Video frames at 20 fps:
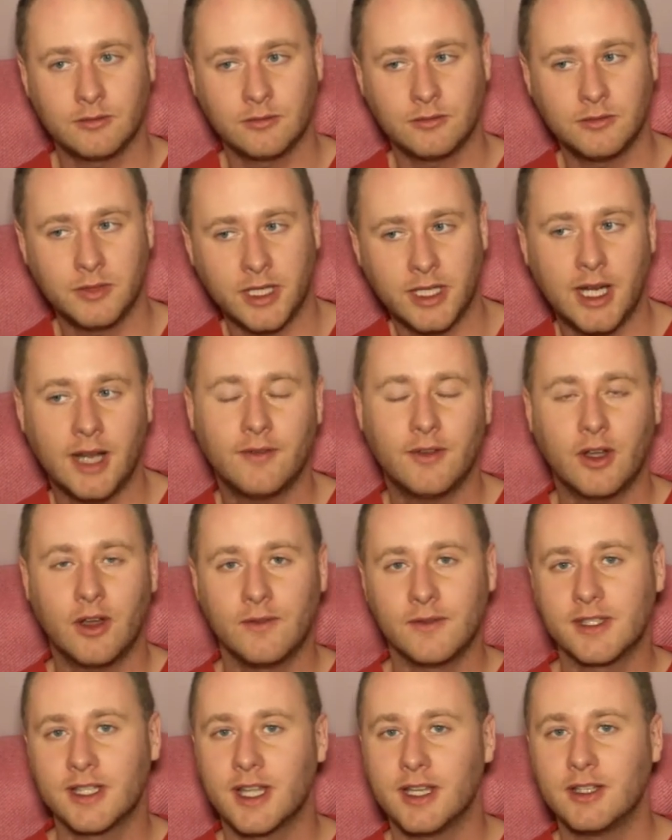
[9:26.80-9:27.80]
we can have a
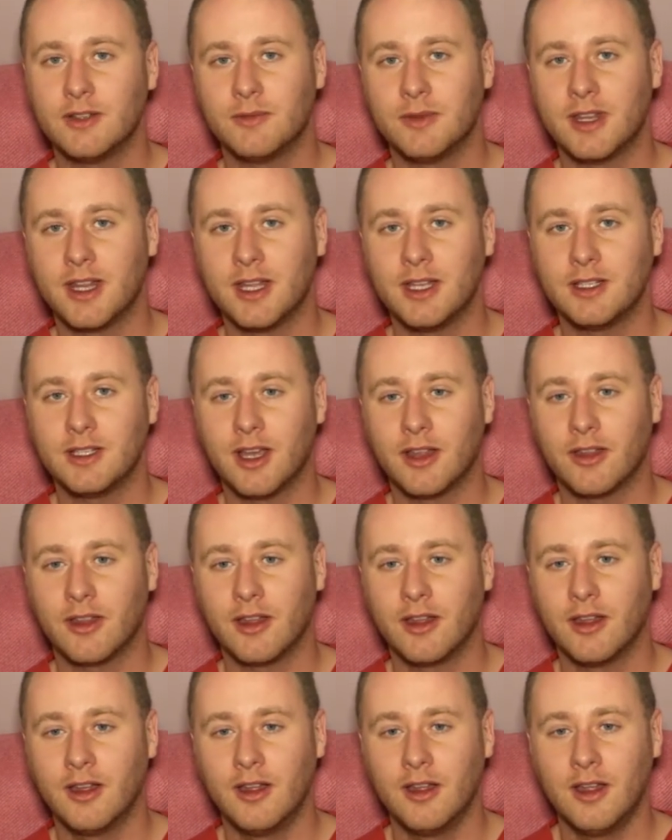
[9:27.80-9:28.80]
conversation with each
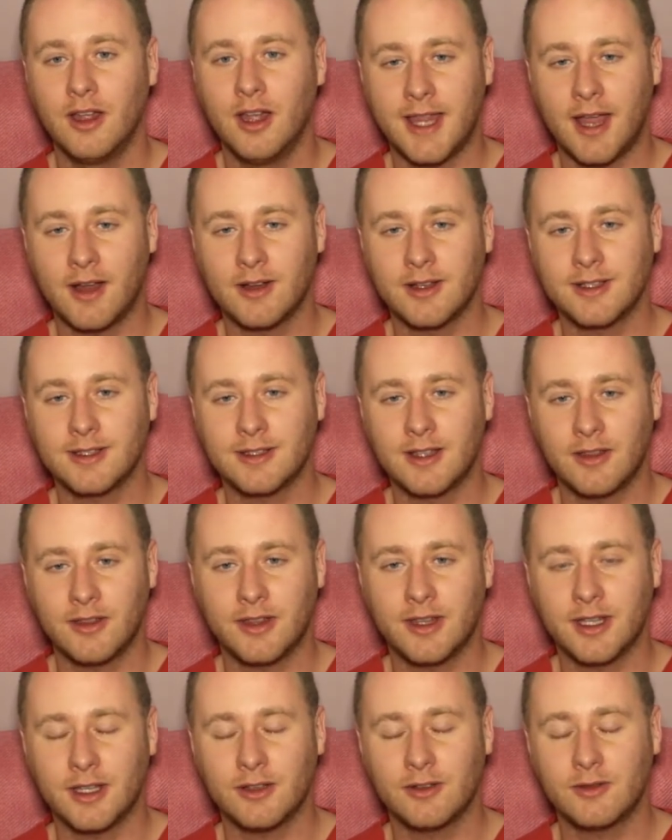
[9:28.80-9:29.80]
other. There is
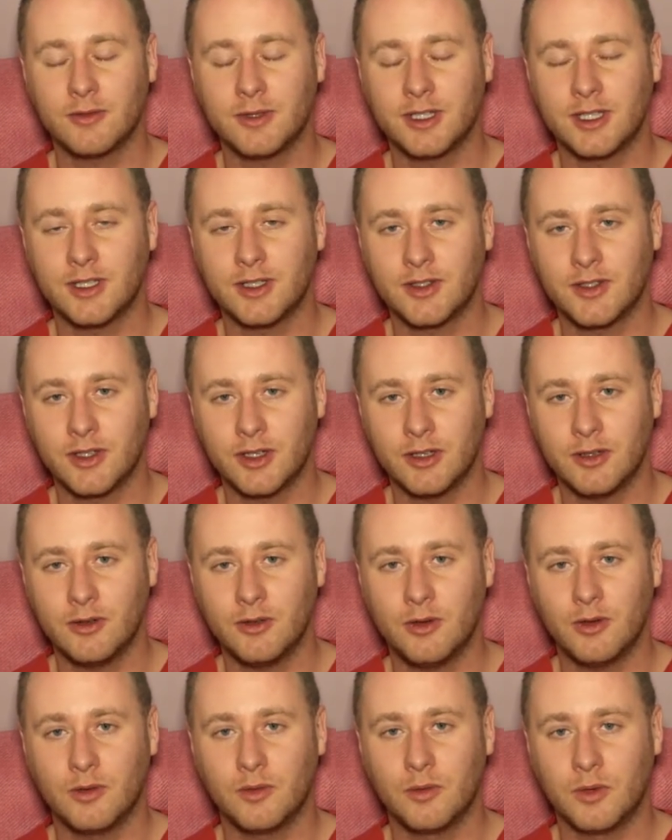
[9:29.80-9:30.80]
something which is
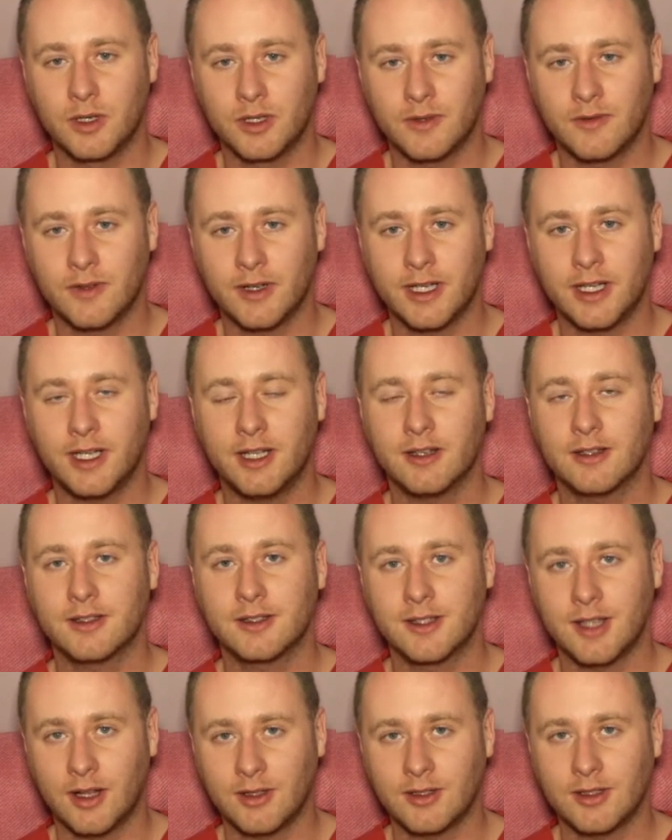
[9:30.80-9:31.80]
so wonderfully
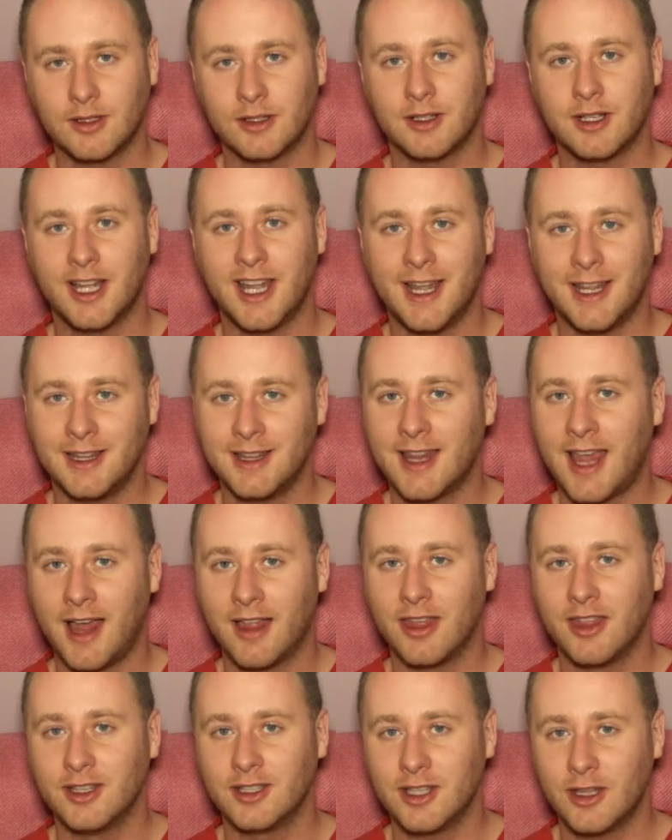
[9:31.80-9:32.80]
subtle in
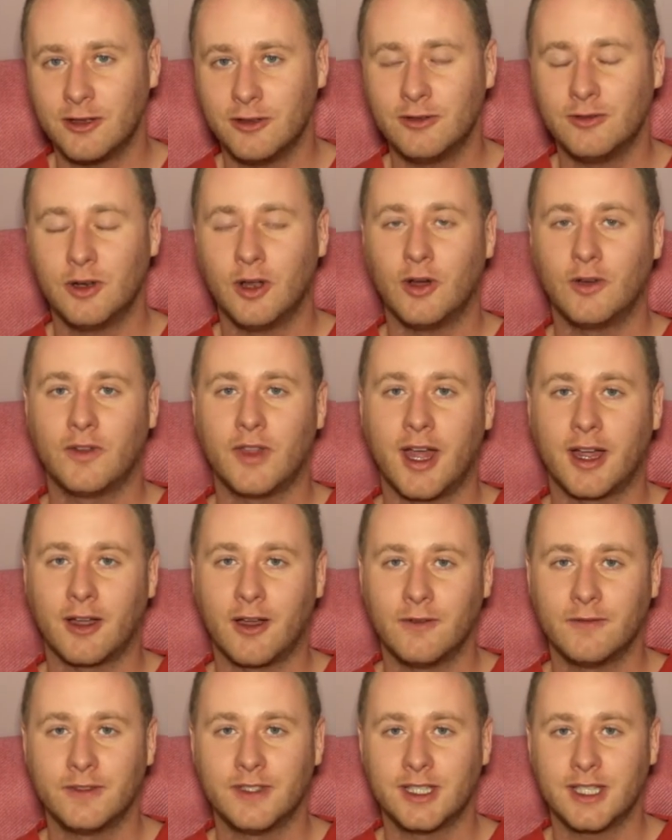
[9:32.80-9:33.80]
that the tone of that
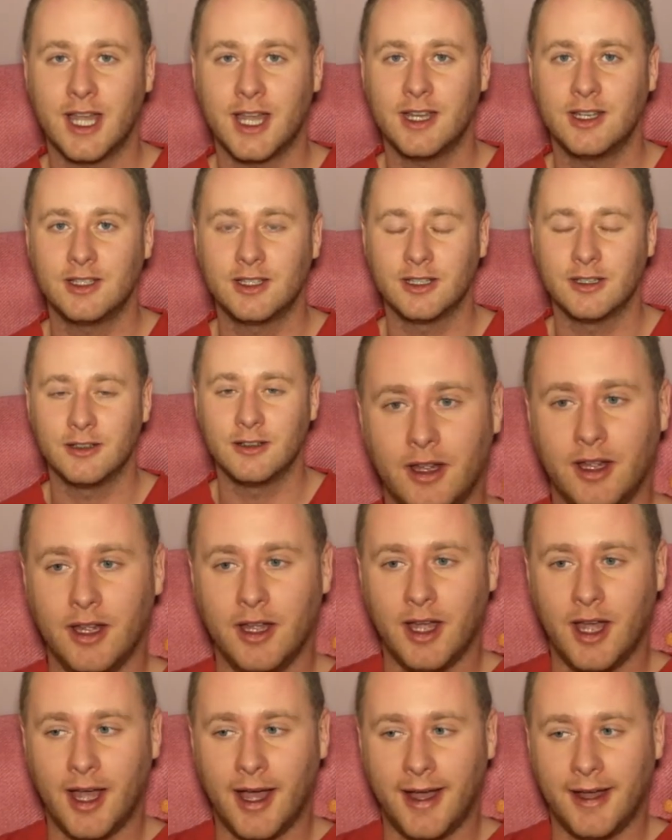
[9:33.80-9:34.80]
conversation,
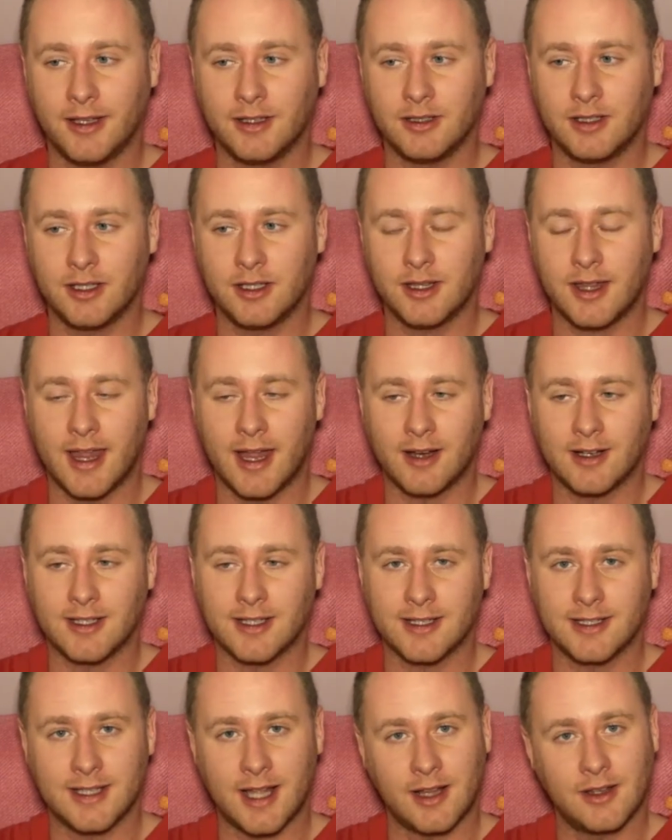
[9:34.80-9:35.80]
and there is a
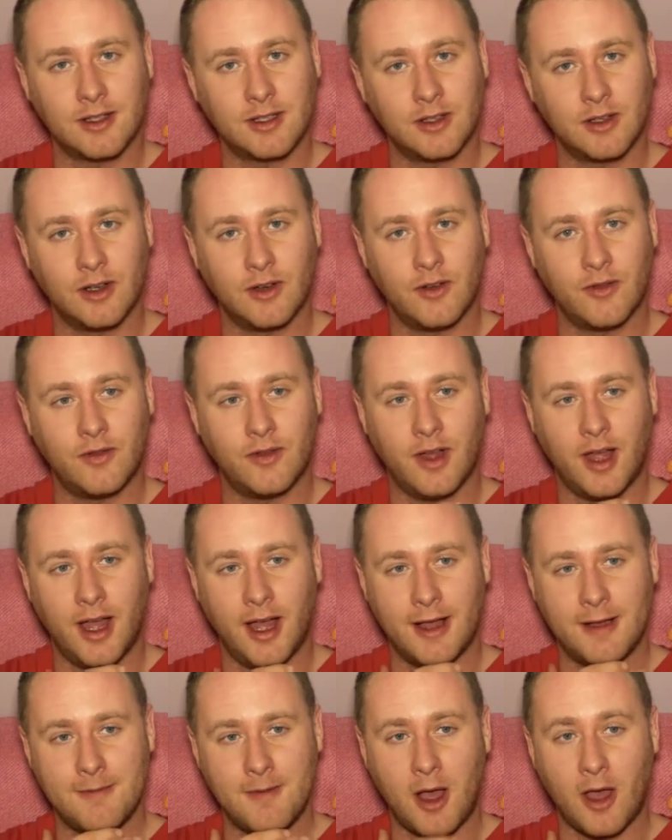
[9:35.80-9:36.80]
sense of a
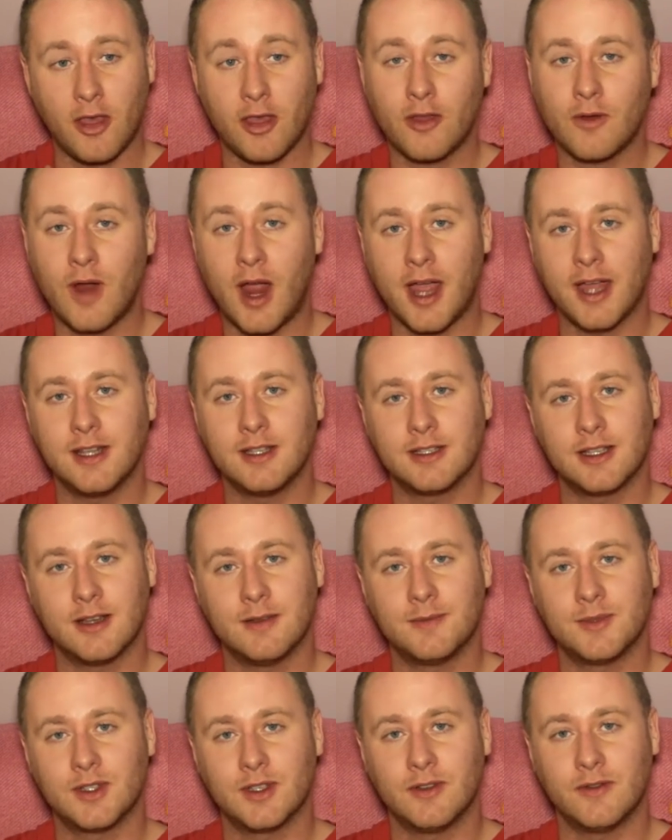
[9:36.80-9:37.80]
threat in
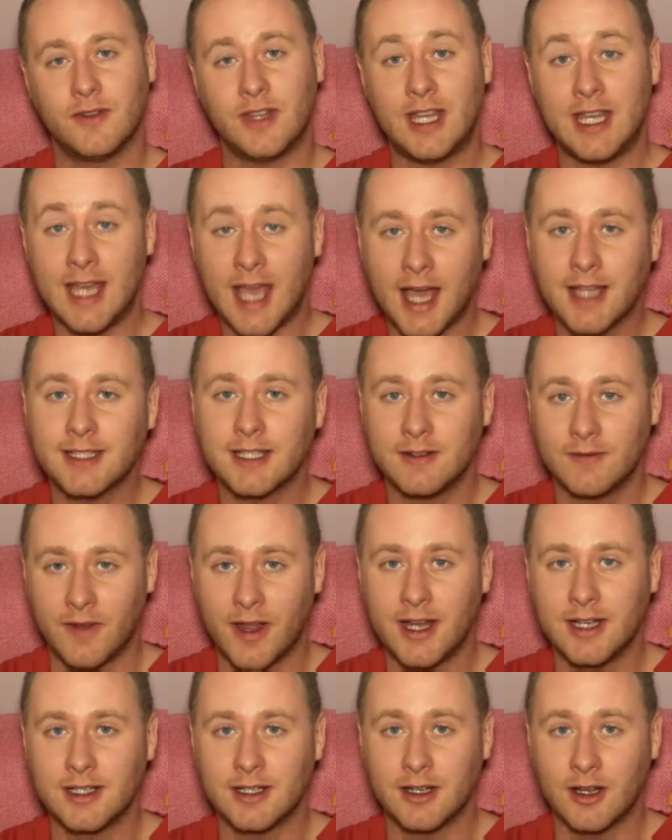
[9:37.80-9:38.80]
terms of he has
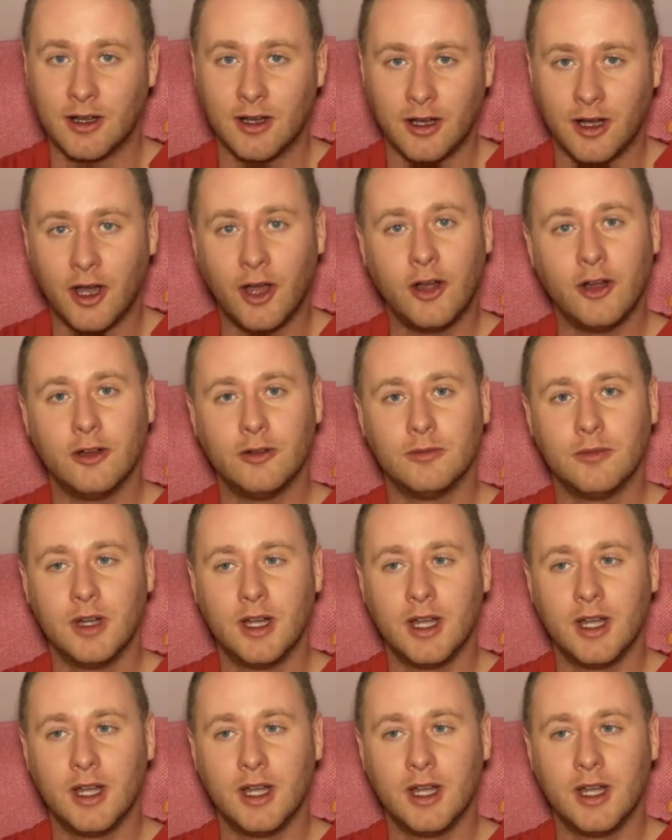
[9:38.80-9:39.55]
invaded her home,